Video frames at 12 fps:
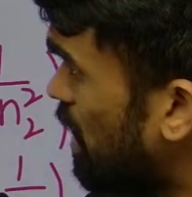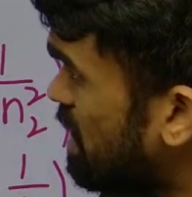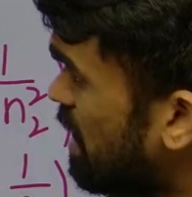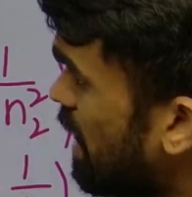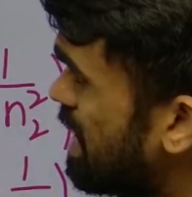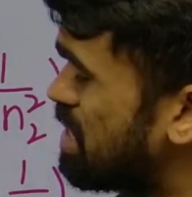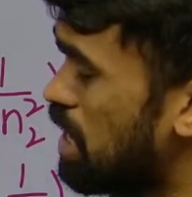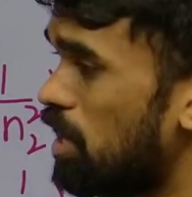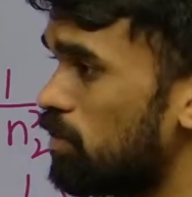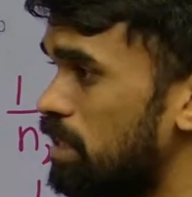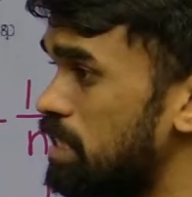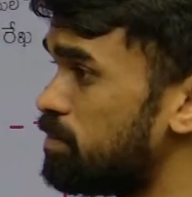again
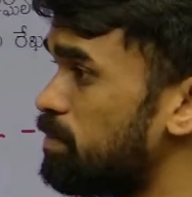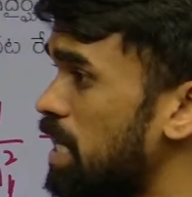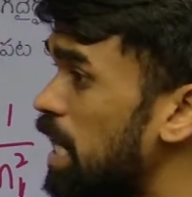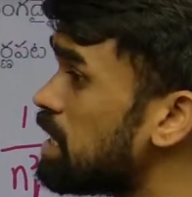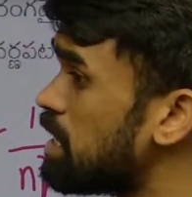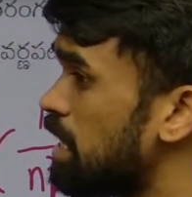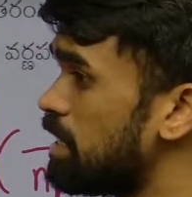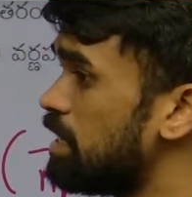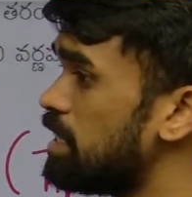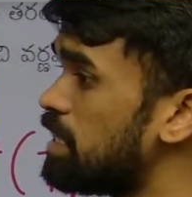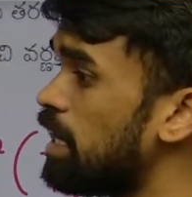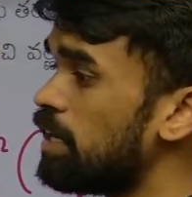solve this, because
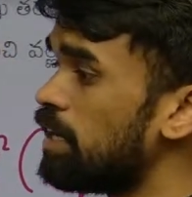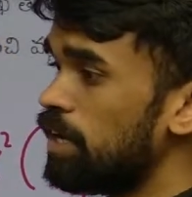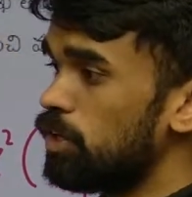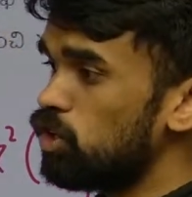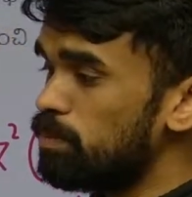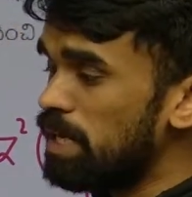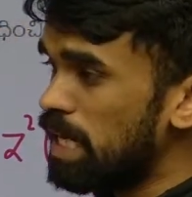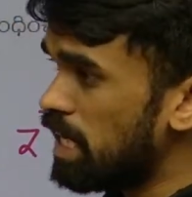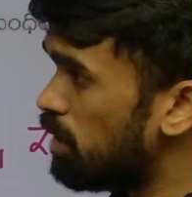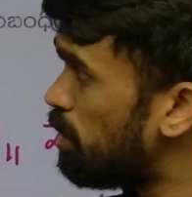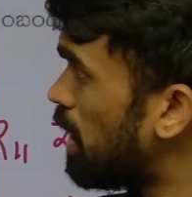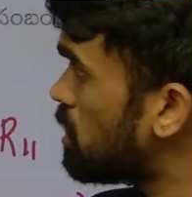these are
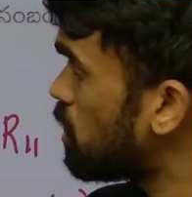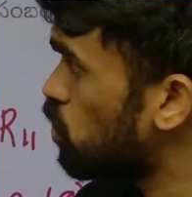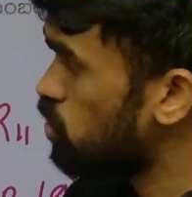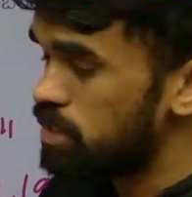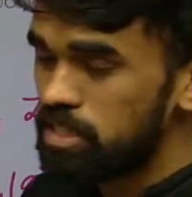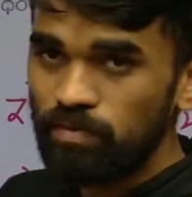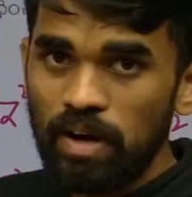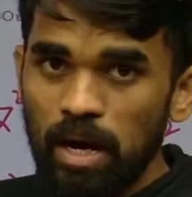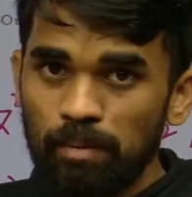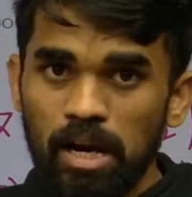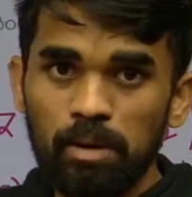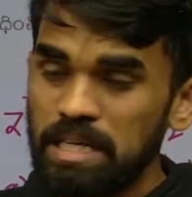numerical based questions and
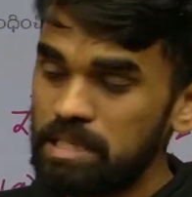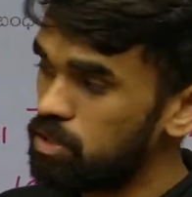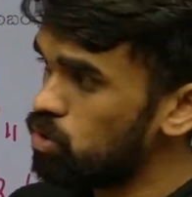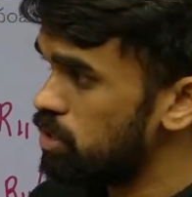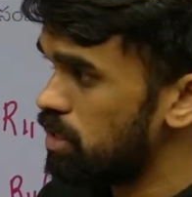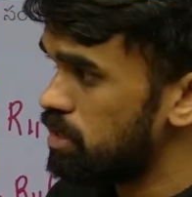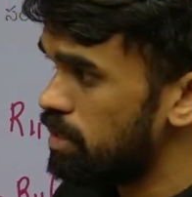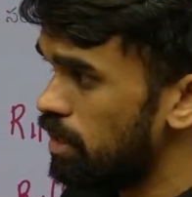formula based questions.